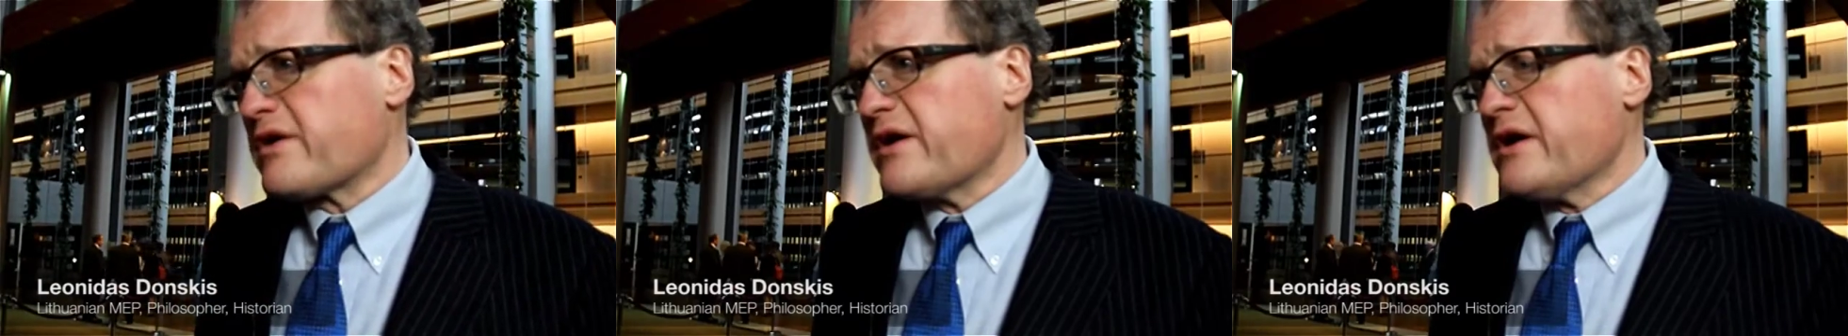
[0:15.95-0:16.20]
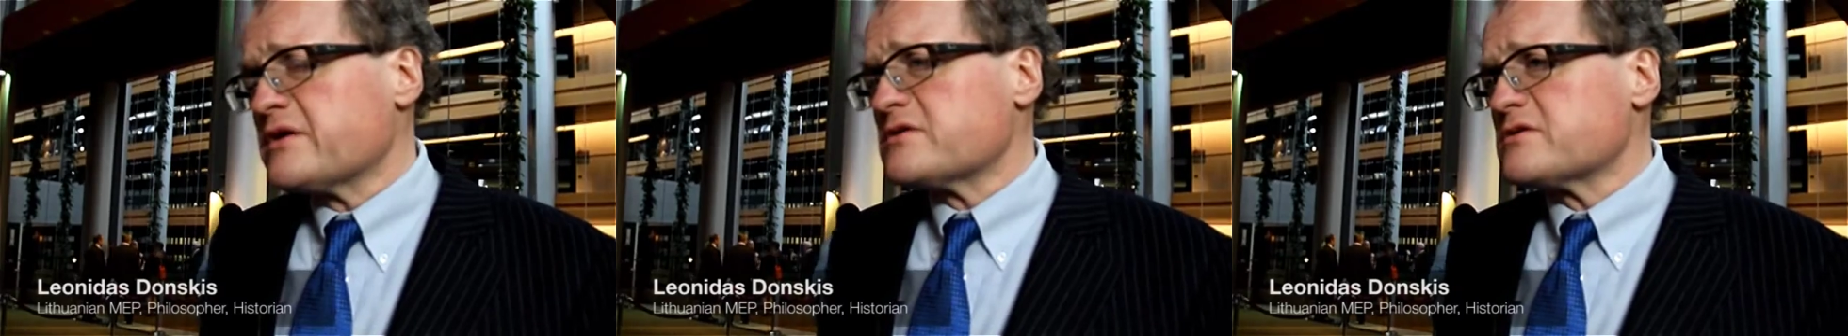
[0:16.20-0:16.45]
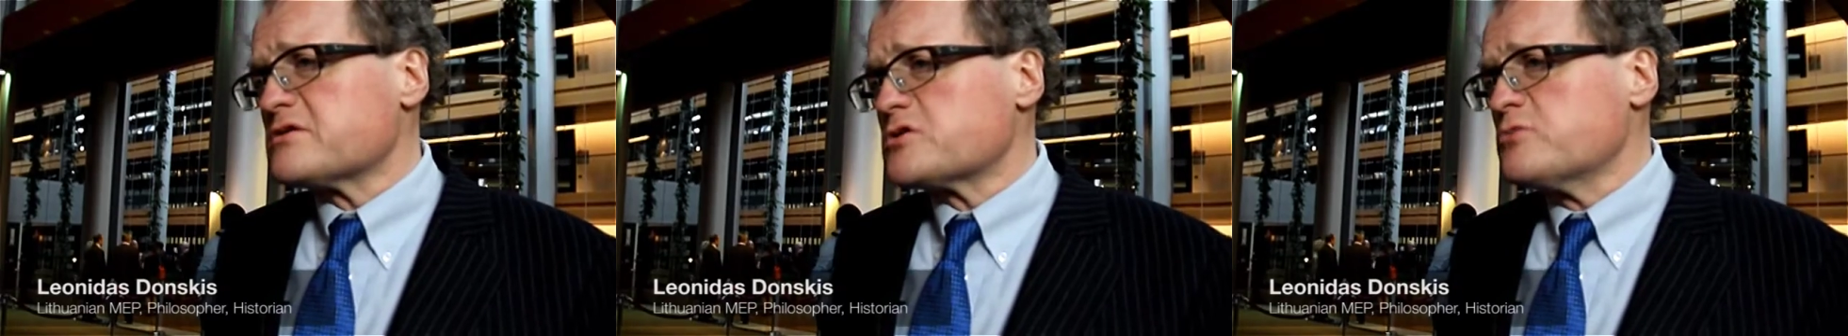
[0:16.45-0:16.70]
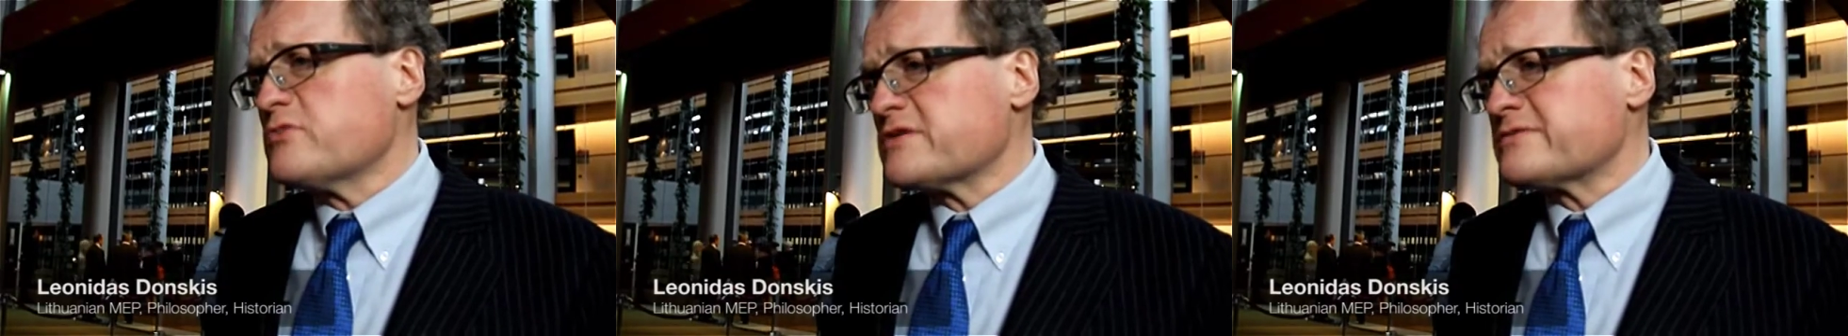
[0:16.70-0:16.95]
and
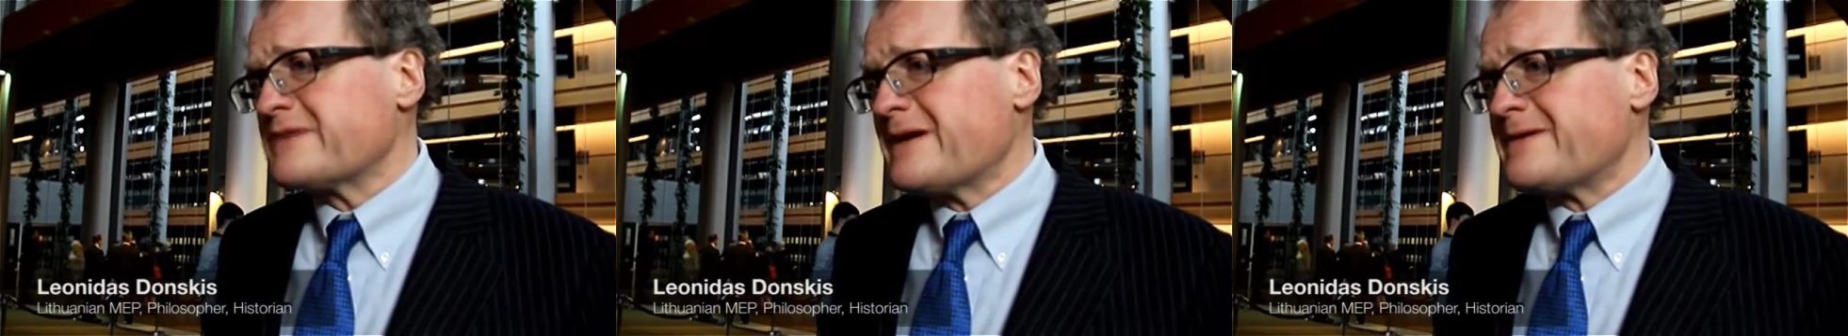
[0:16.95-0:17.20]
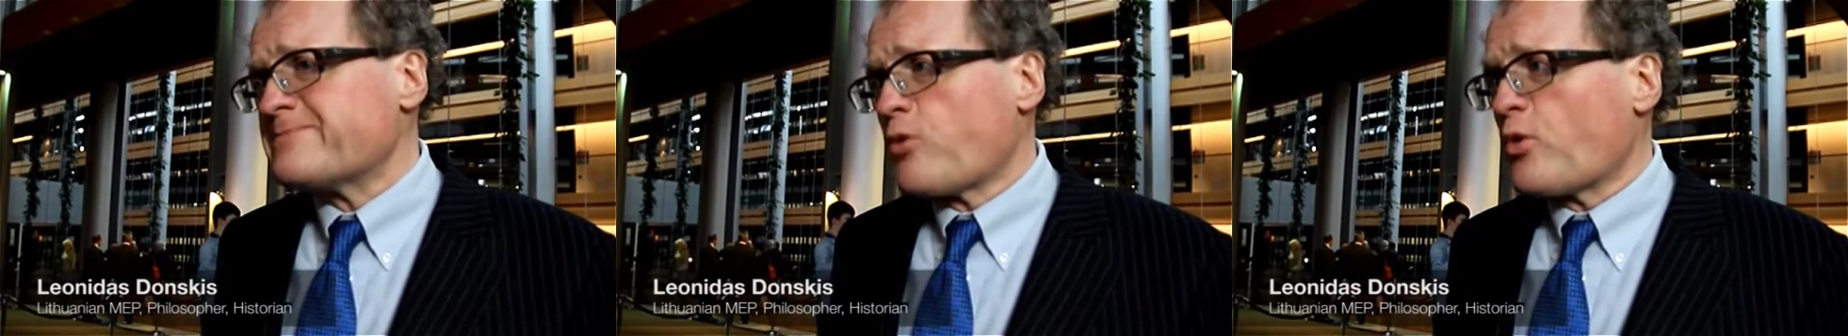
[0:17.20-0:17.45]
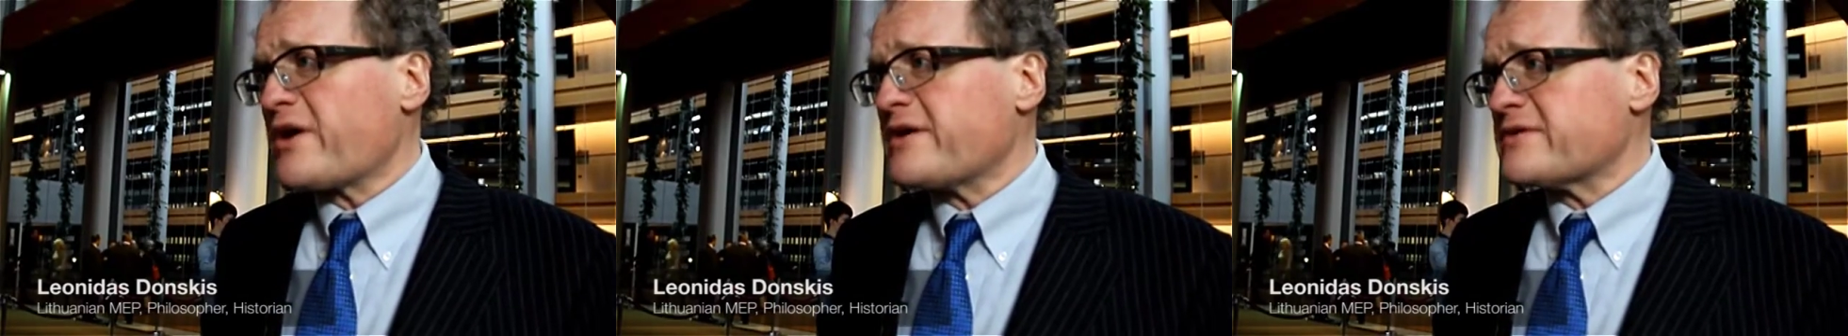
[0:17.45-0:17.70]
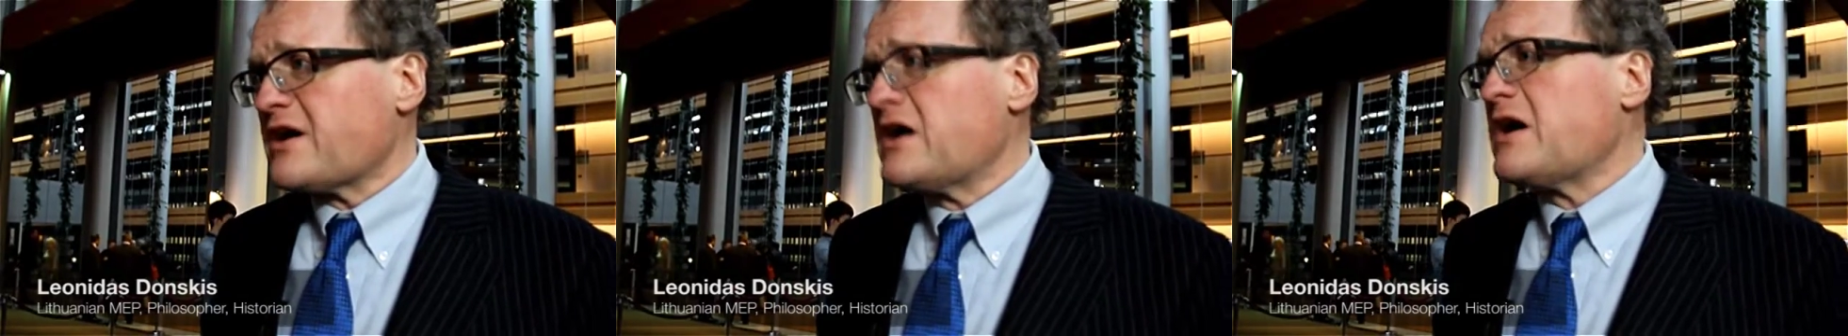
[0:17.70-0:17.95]
human
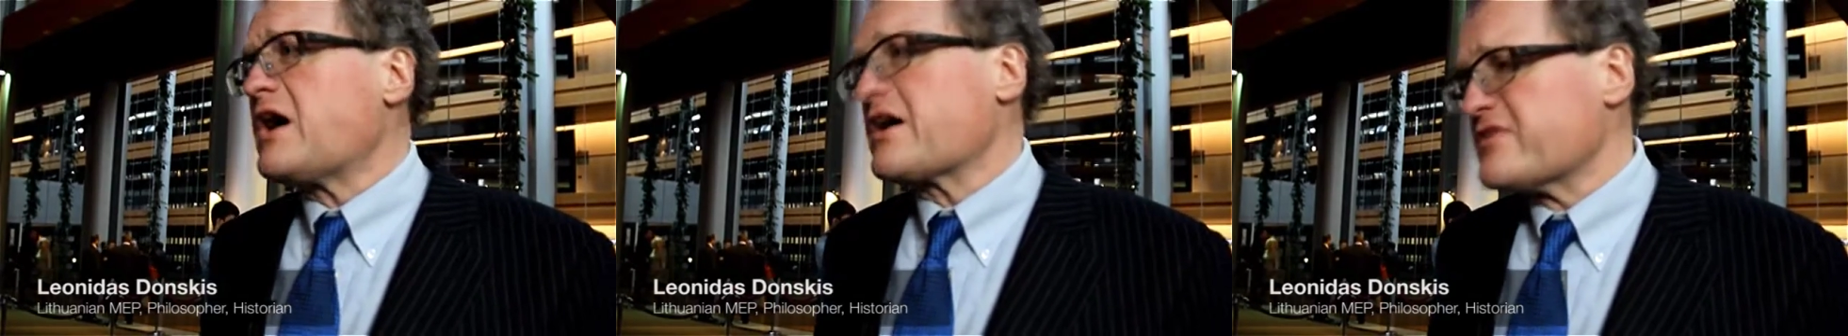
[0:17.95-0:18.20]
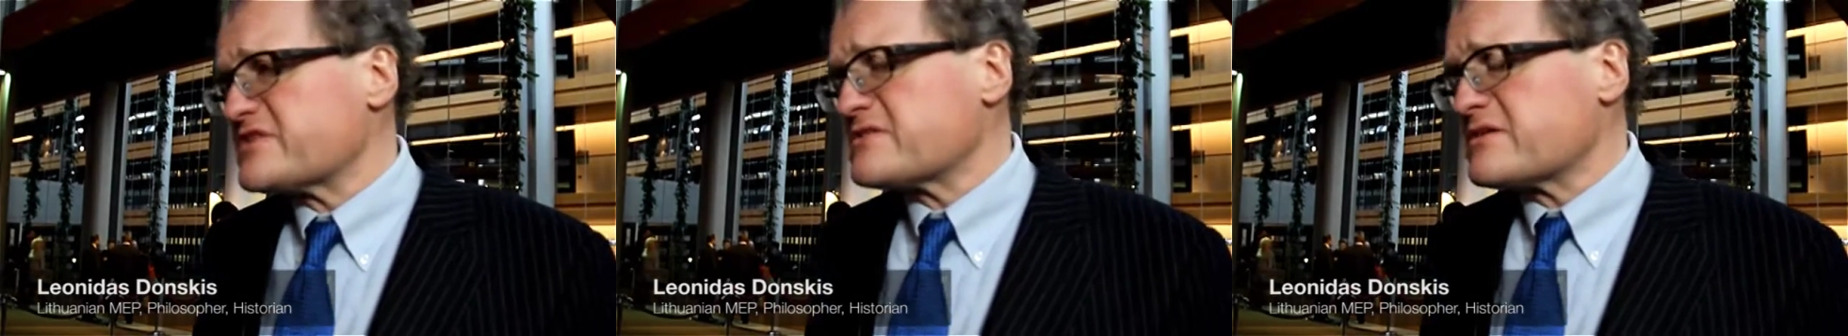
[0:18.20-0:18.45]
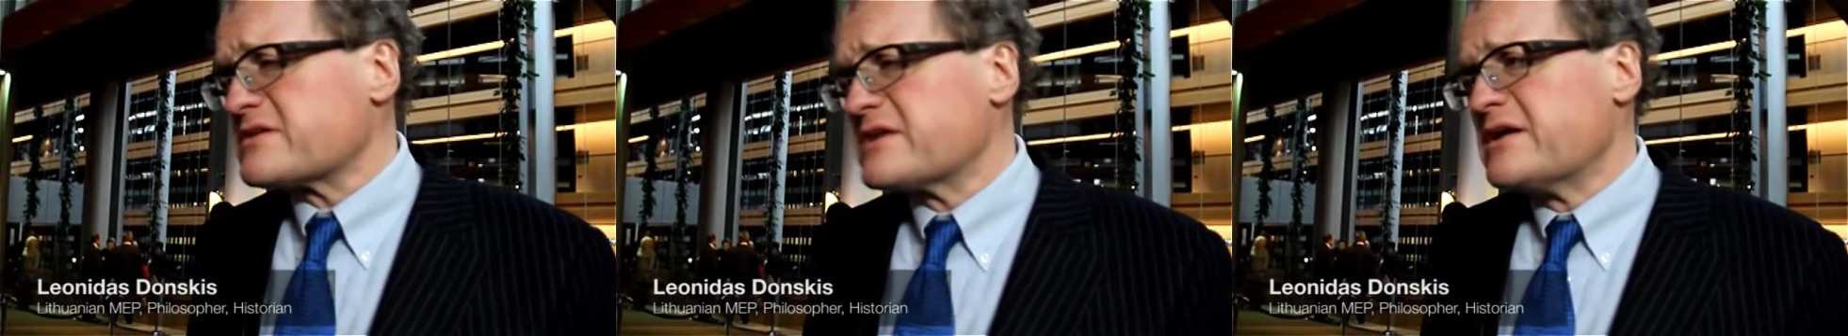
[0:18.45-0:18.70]
organ harvesting,